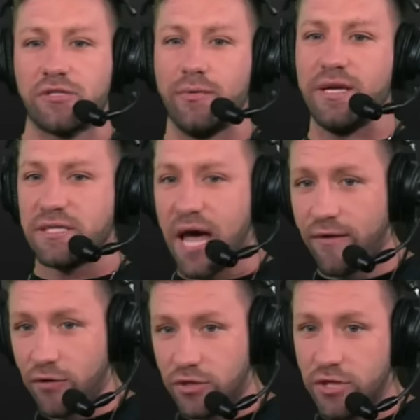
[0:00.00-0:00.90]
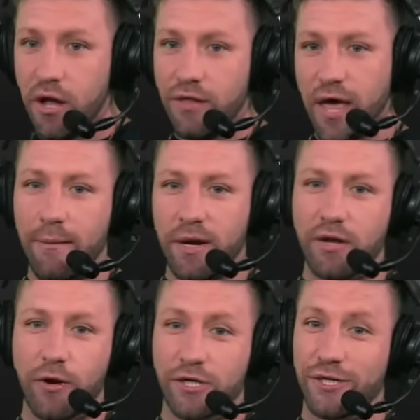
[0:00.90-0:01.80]
So he has averaged that
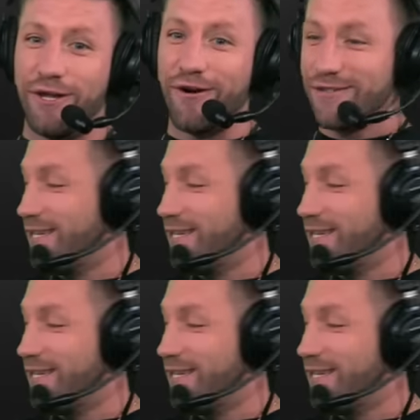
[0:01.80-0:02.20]
many rushing yards.